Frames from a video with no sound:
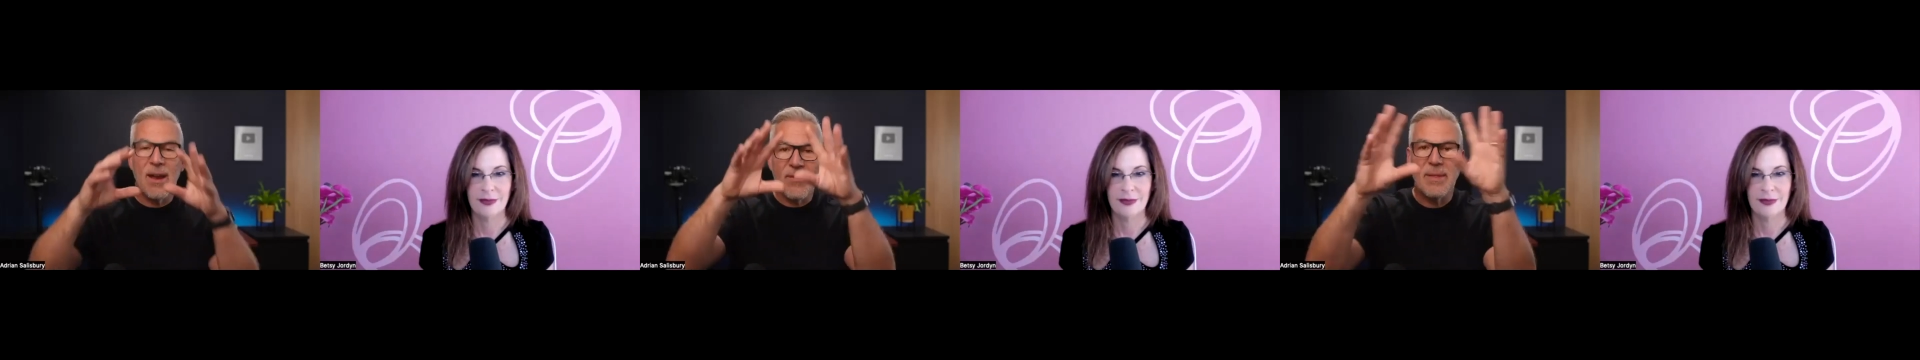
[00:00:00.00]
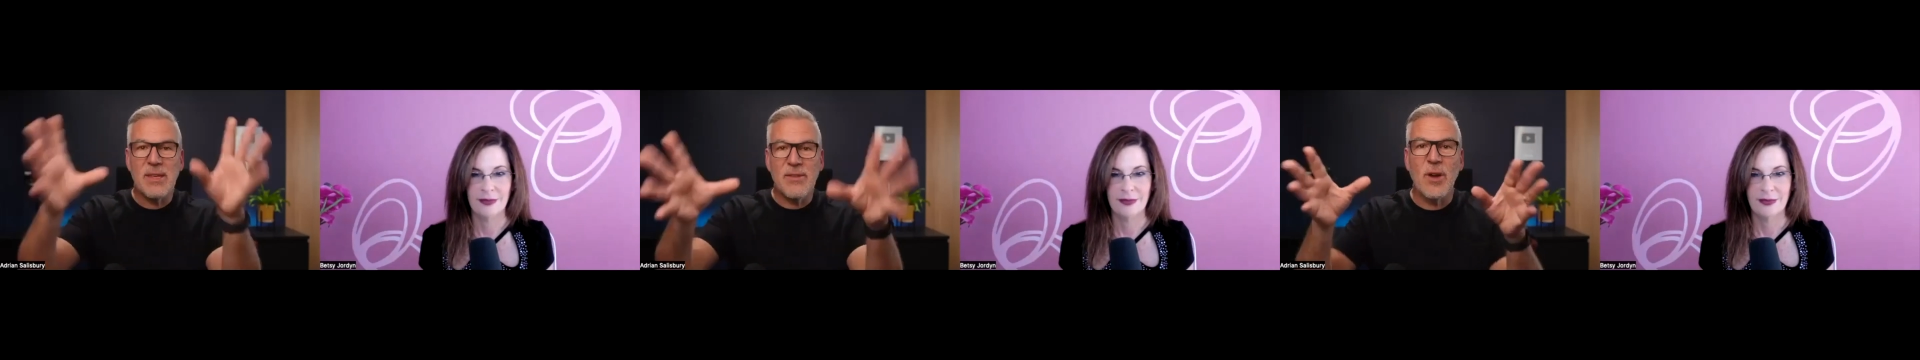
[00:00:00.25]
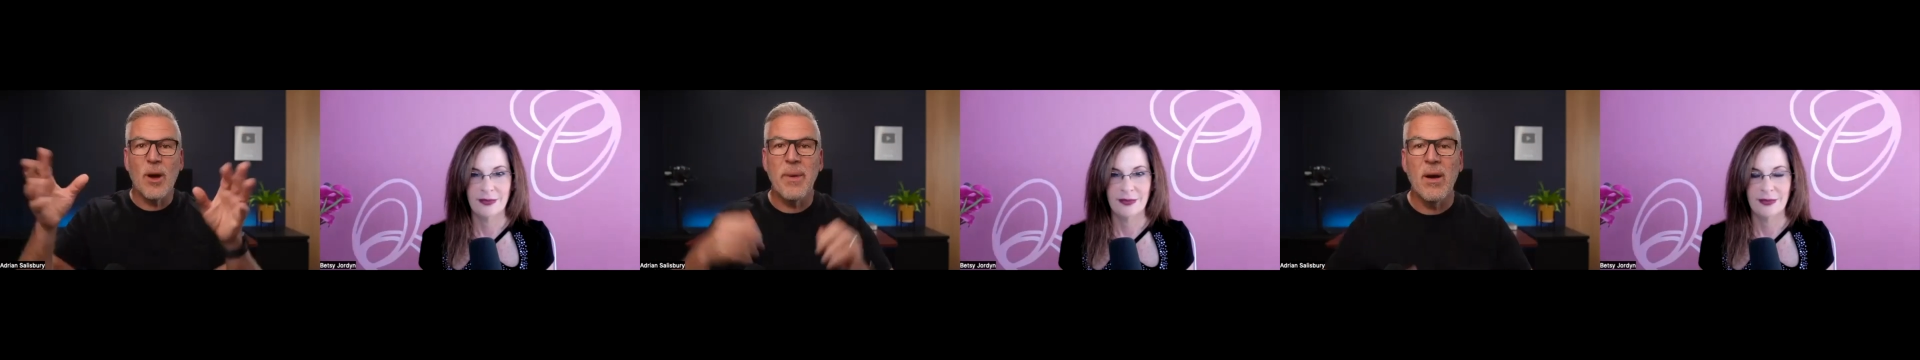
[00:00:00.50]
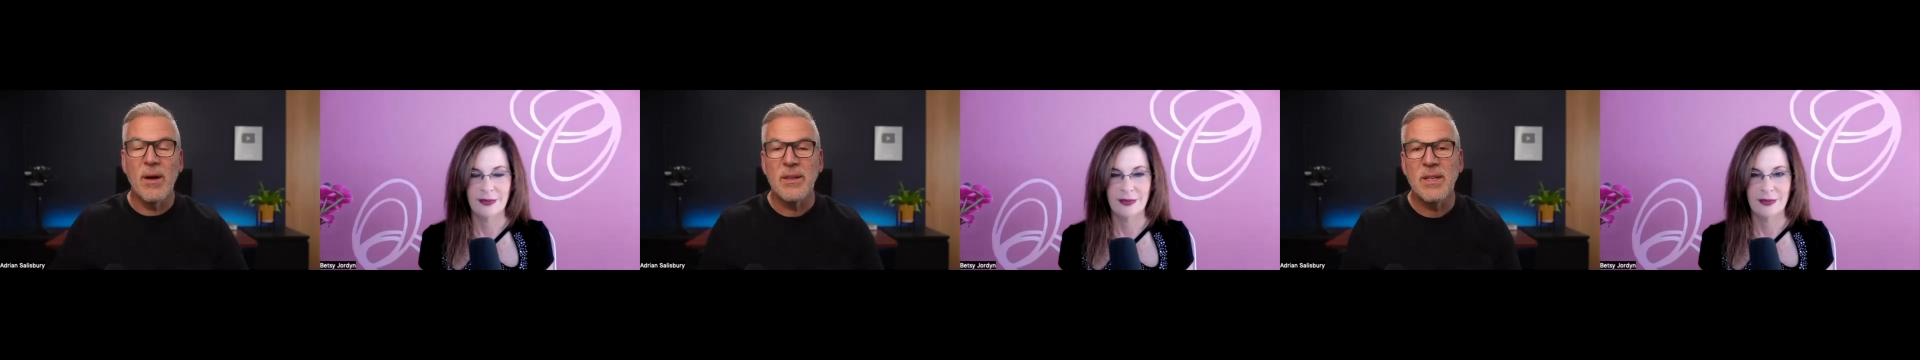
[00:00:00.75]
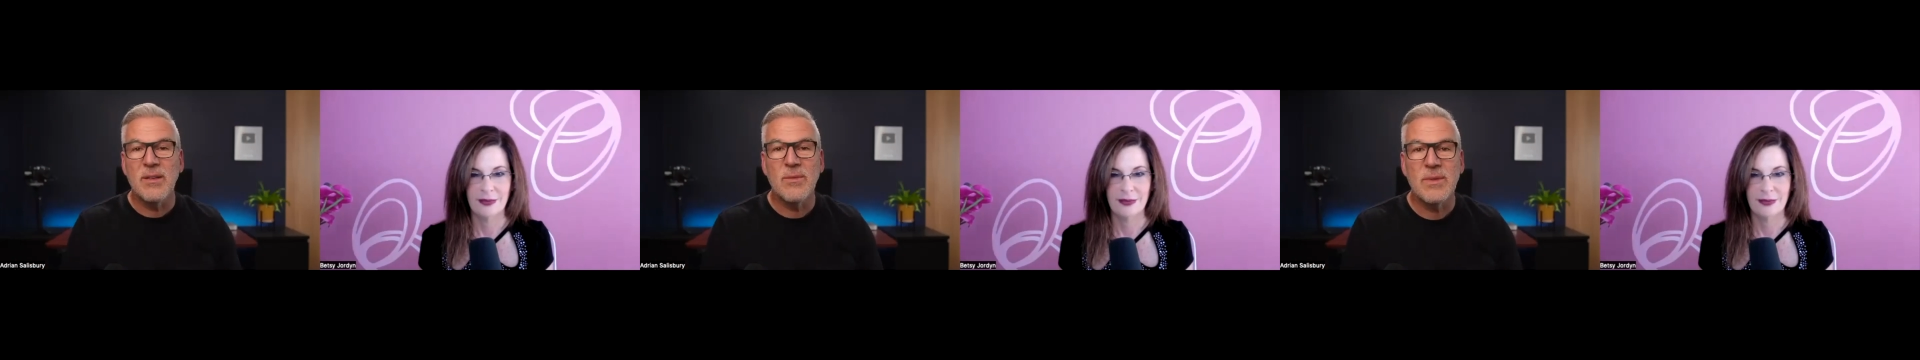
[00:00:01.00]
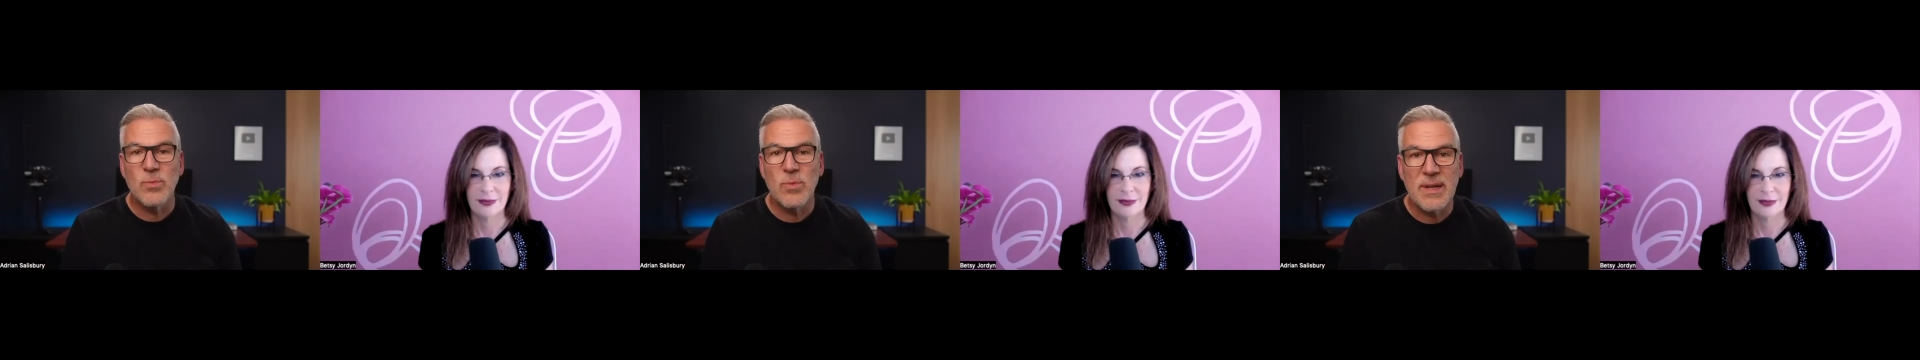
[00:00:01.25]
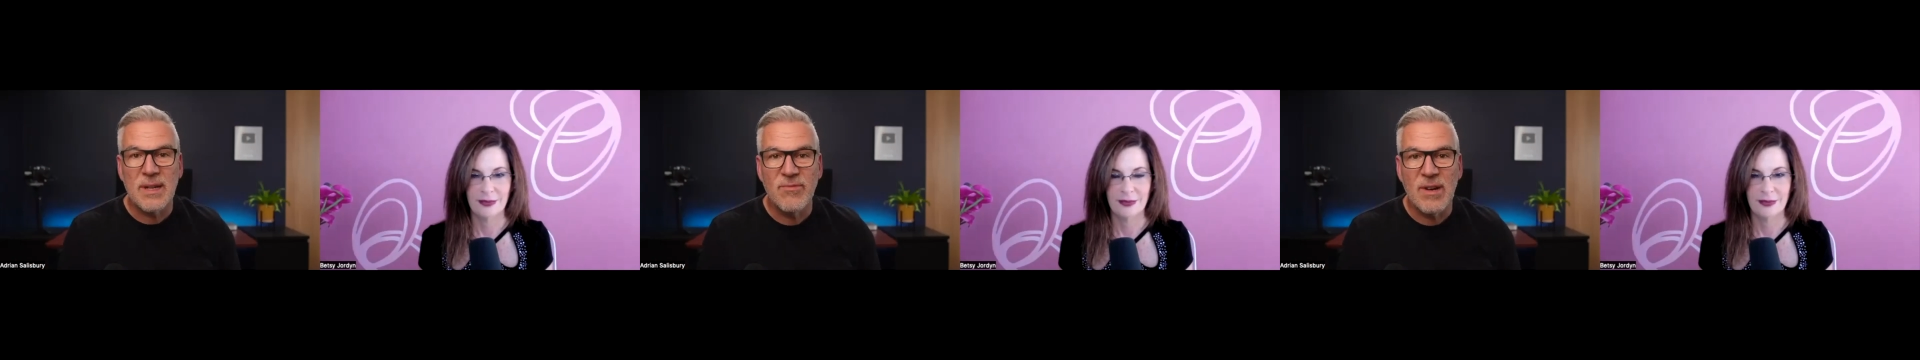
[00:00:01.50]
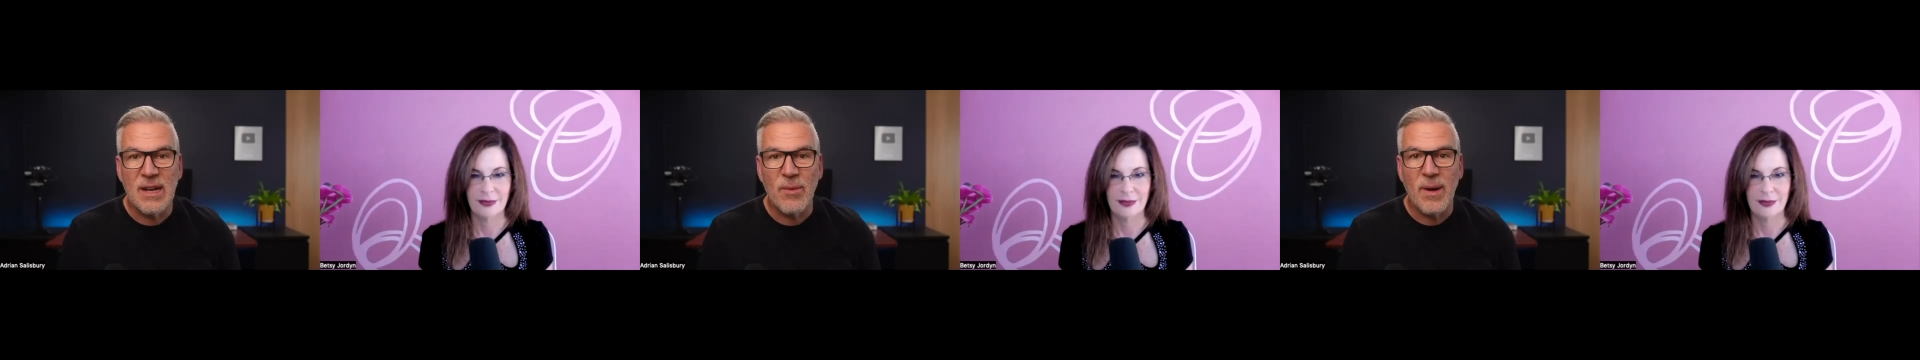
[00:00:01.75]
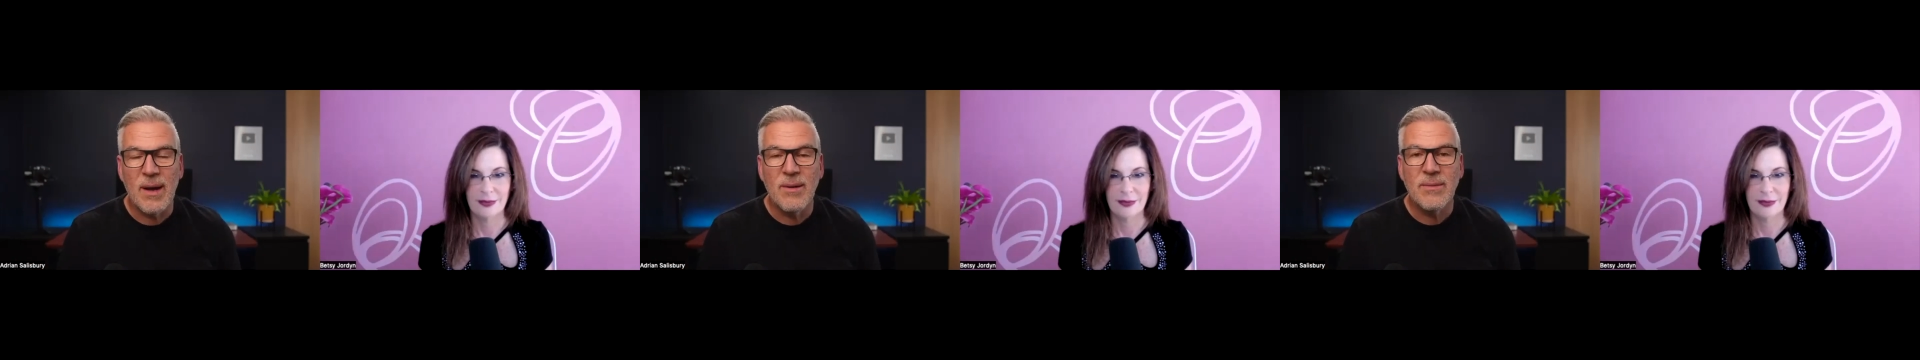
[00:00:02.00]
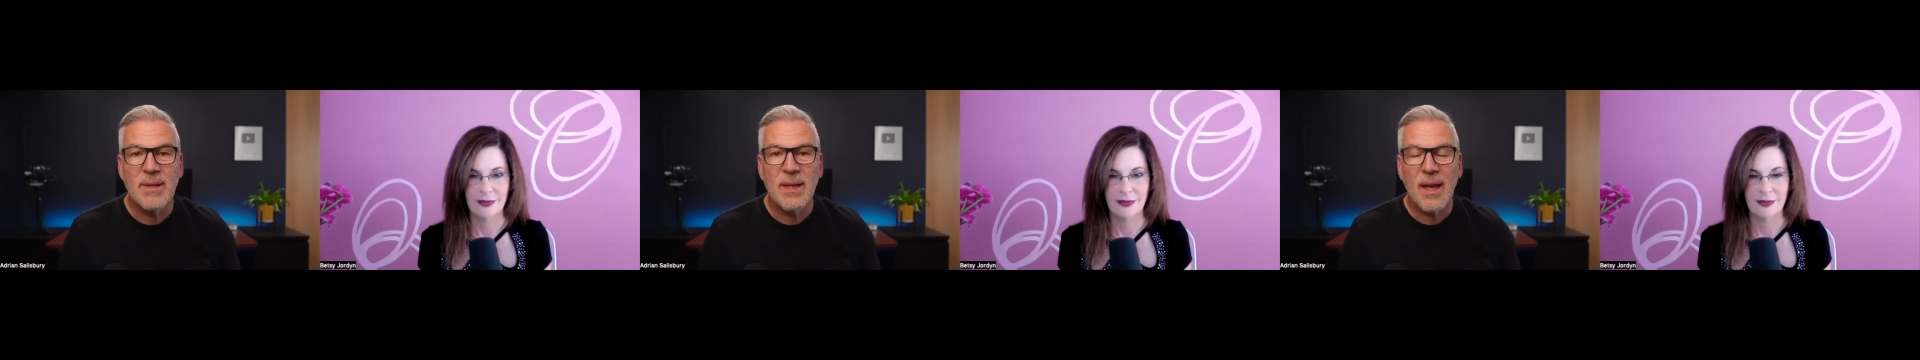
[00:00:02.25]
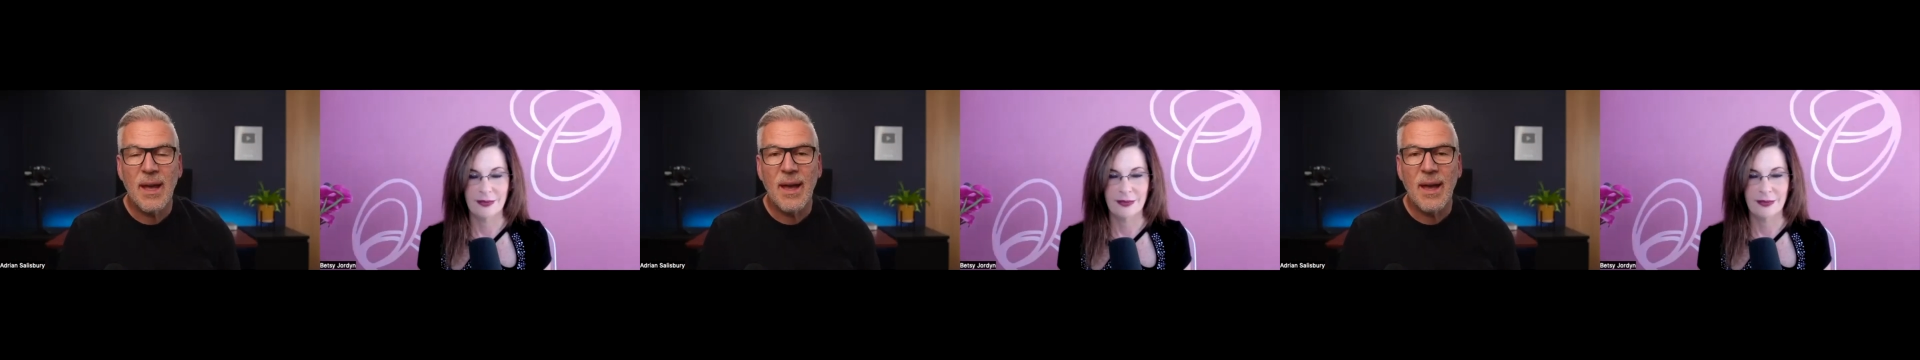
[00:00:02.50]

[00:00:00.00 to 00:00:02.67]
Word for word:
Speaker 1: everything you've got behind you is working really well.